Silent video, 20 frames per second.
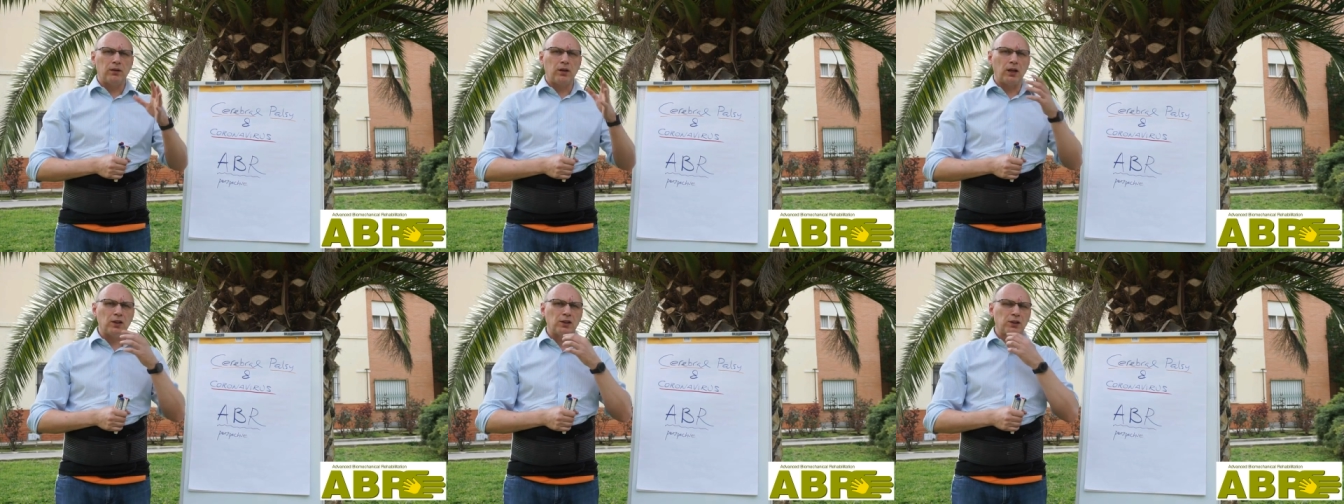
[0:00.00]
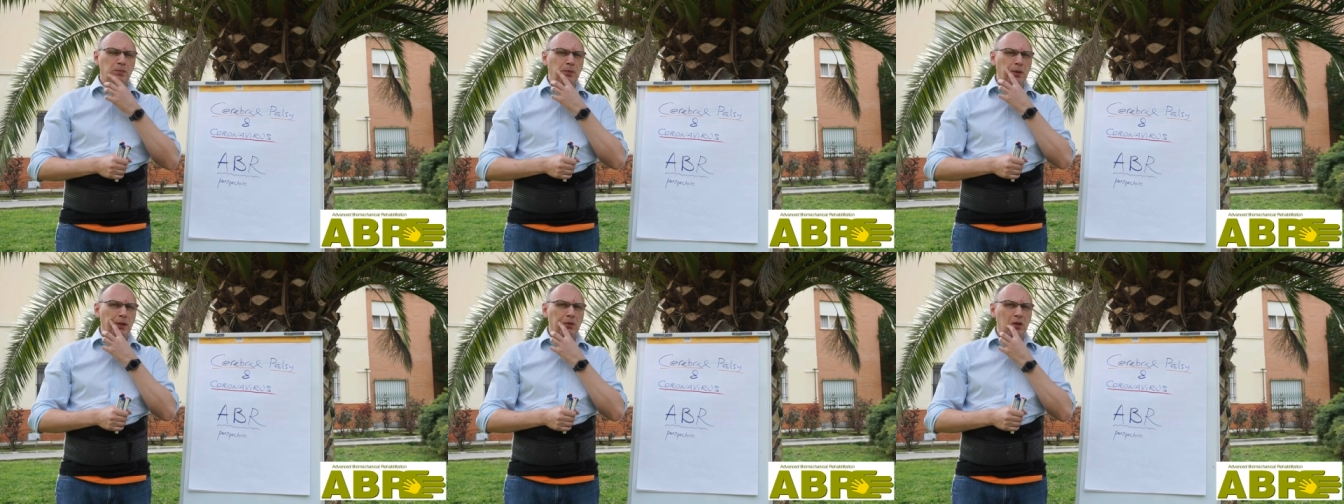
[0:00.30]

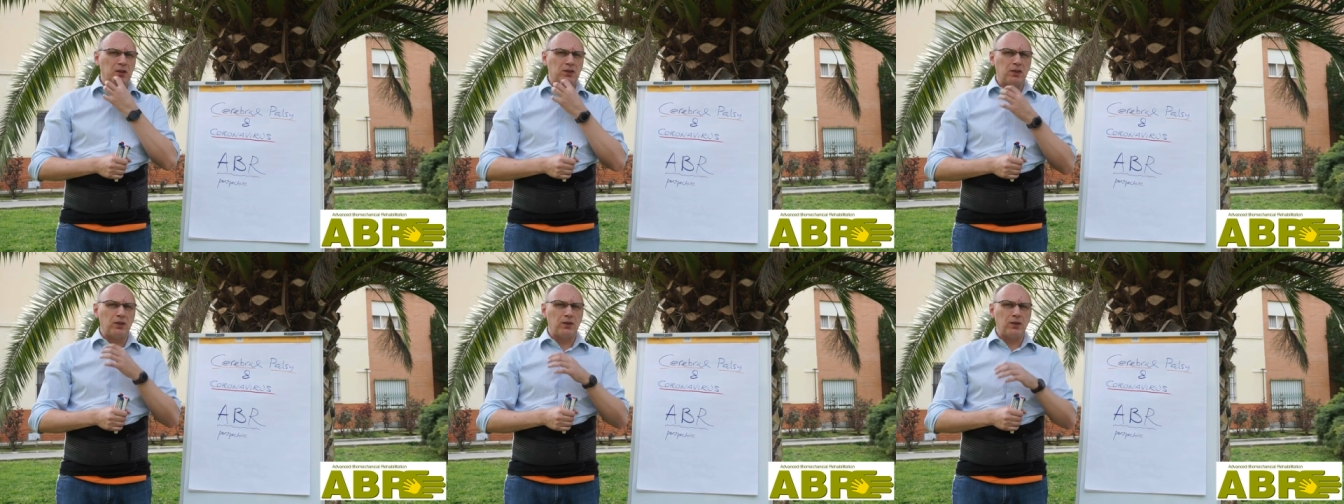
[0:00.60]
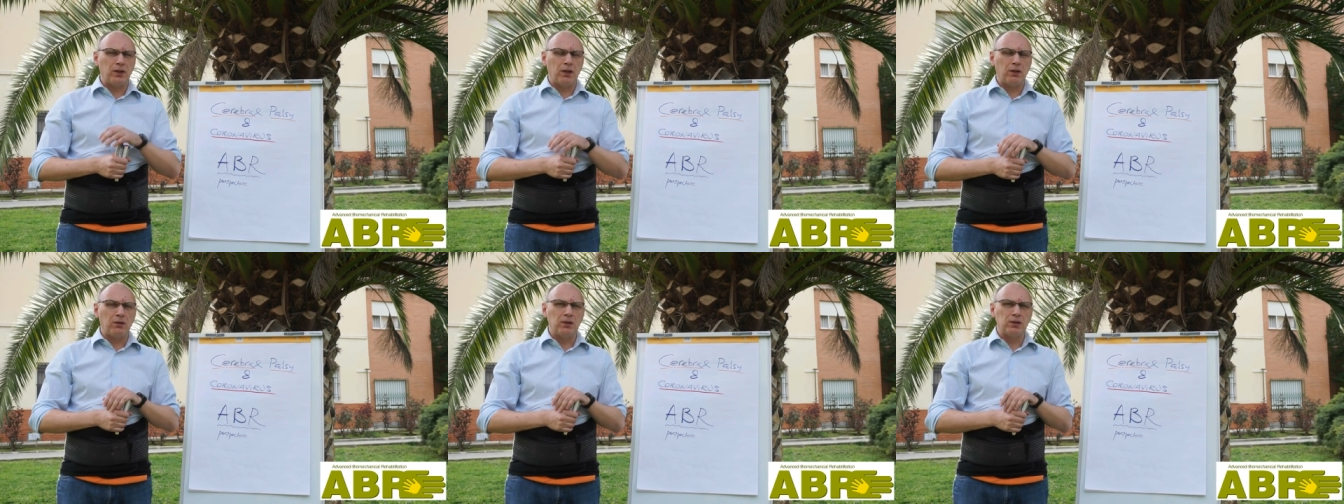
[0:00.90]
conspiracy
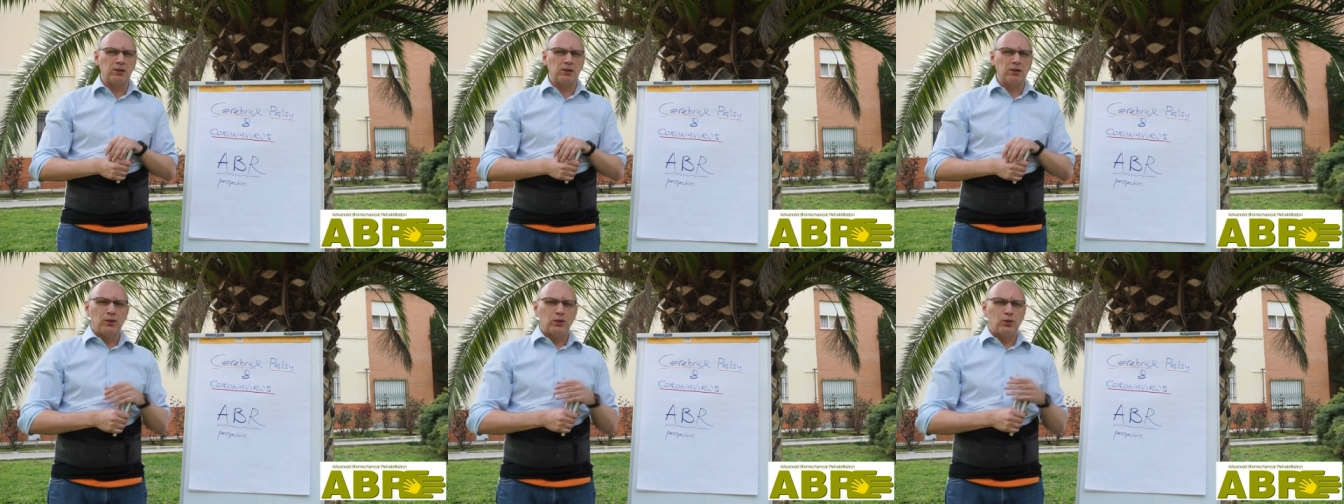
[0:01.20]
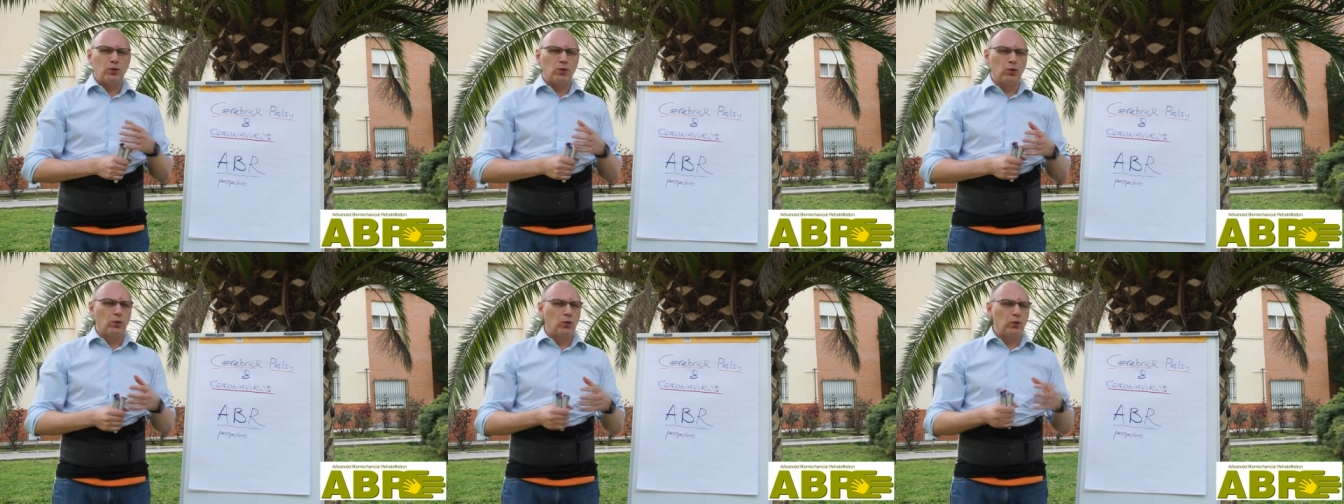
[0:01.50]
theories
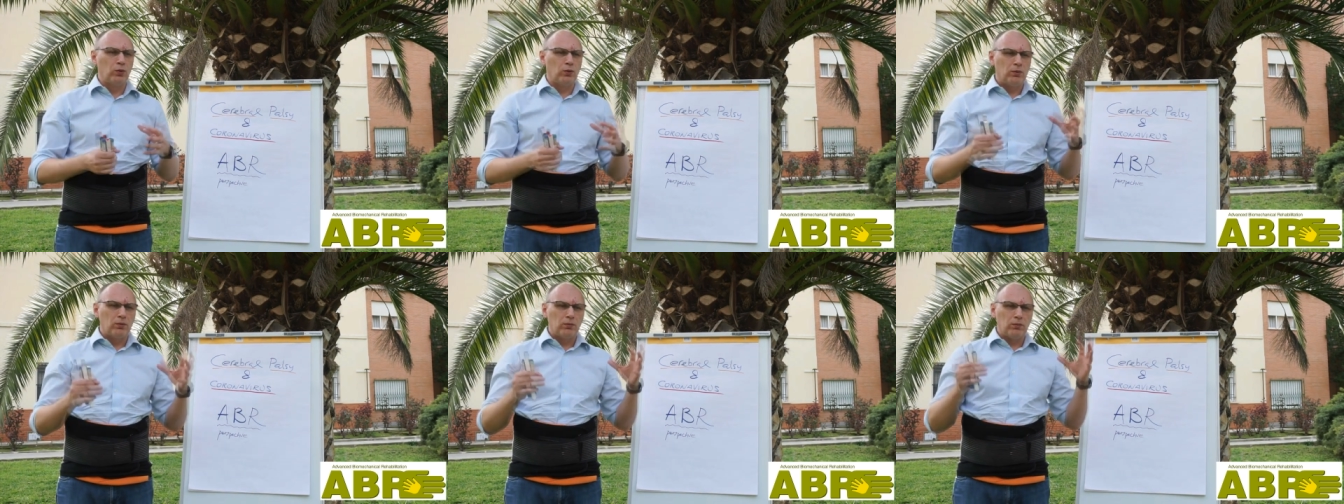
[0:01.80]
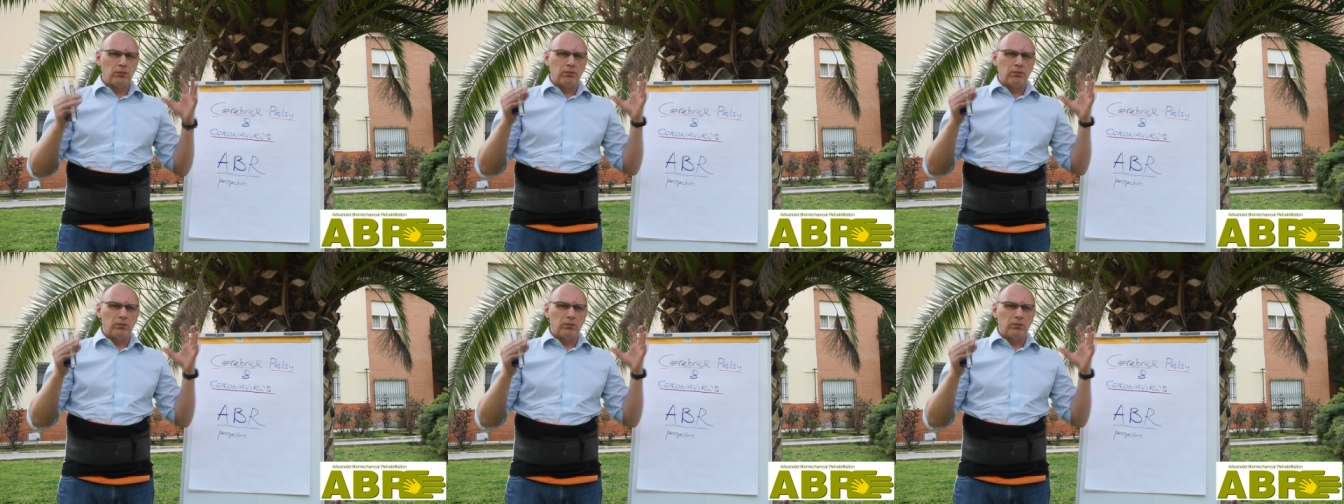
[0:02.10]
to